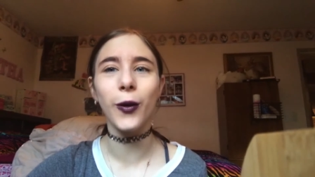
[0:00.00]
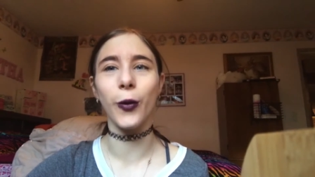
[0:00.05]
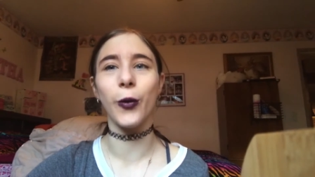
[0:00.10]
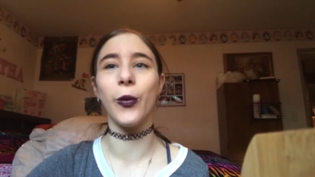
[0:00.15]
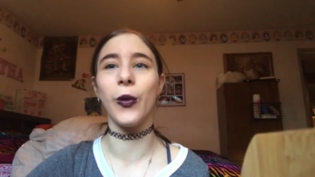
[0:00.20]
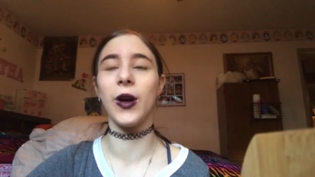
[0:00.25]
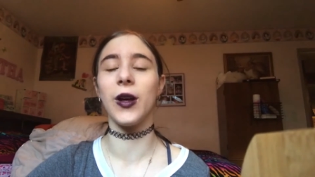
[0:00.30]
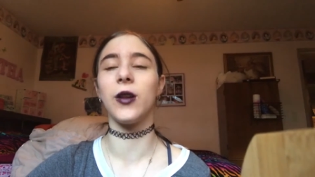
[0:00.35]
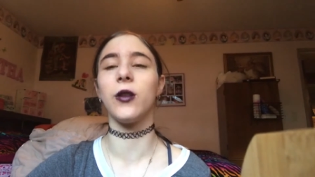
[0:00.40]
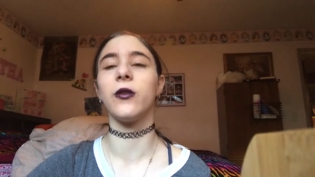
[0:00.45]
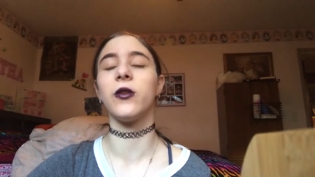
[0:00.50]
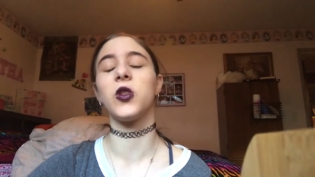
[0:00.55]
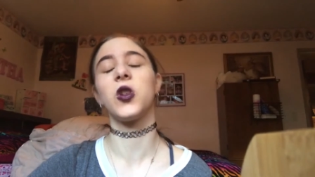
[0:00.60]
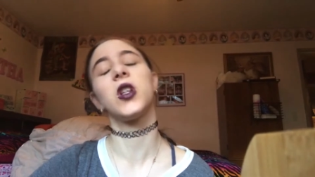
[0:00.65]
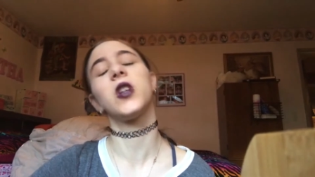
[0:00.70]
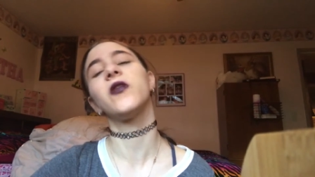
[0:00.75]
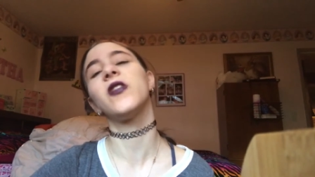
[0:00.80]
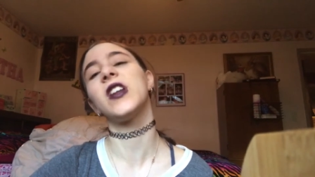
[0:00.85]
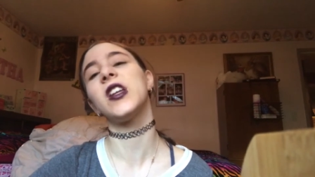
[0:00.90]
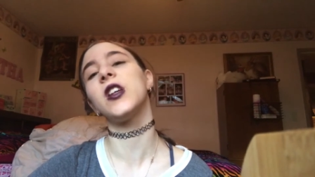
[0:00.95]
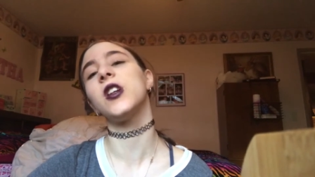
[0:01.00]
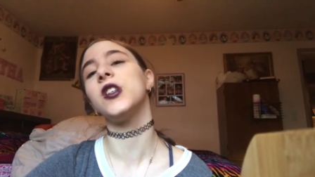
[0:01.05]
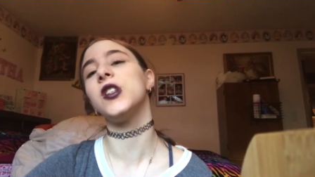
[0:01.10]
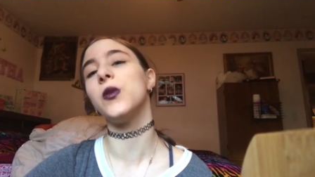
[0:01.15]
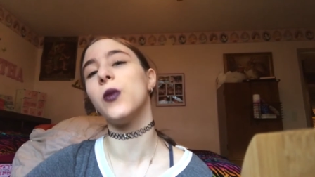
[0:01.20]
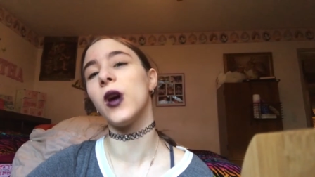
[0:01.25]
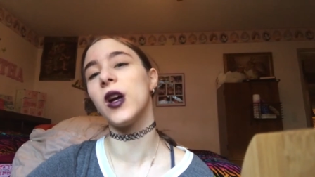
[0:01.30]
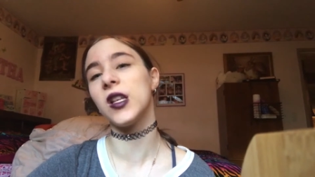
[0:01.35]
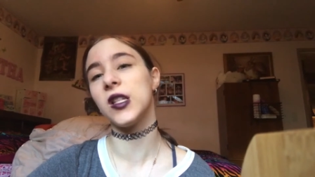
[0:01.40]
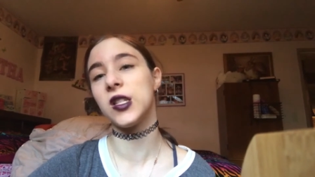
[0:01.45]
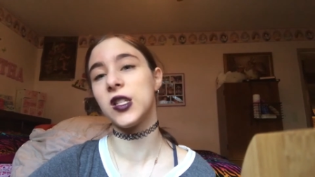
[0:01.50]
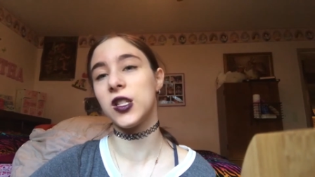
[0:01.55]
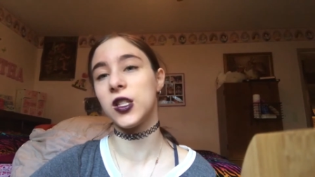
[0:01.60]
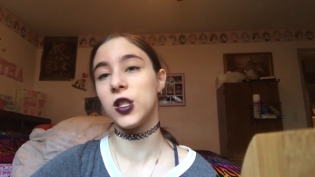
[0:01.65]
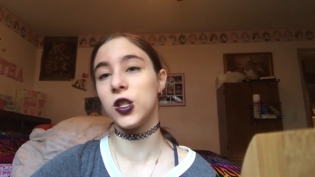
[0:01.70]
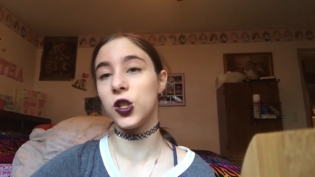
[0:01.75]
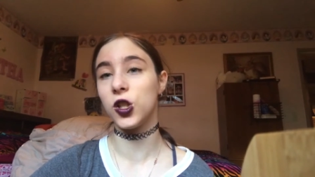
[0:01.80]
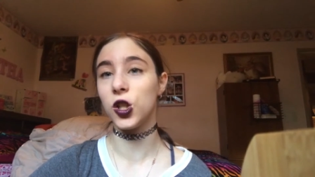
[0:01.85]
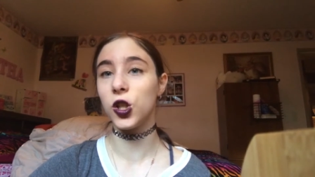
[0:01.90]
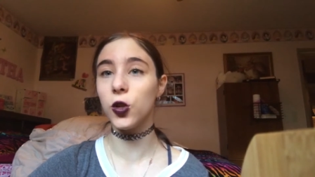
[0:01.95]
what videos you want us
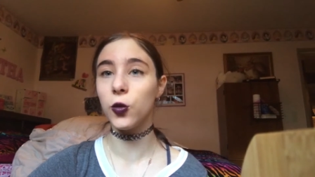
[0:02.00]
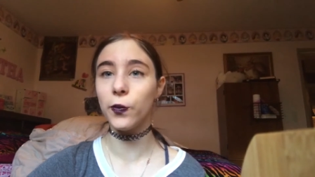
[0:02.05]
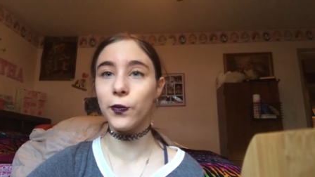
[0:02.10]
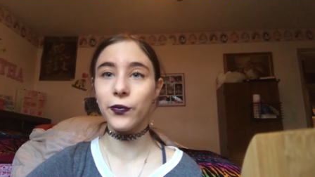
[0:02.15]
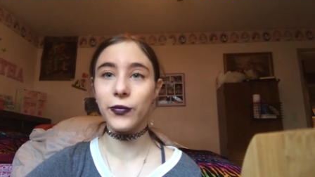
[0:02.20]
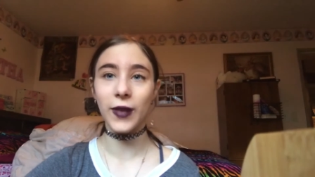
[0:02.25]
to do.